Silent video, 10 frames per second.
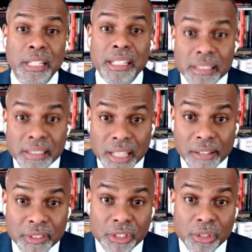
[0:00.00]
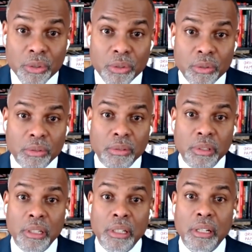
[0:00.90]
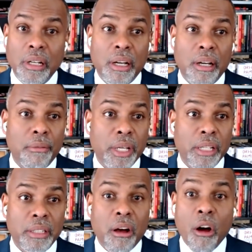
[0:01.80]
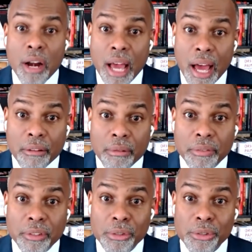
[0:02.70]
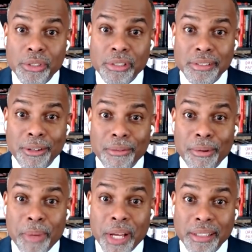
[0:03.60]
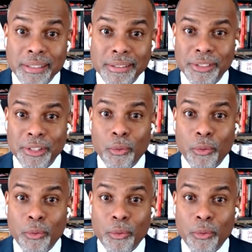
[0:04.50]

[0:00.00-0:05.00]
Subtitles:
Nixon 72. We get the hard hat revolution or rebellion.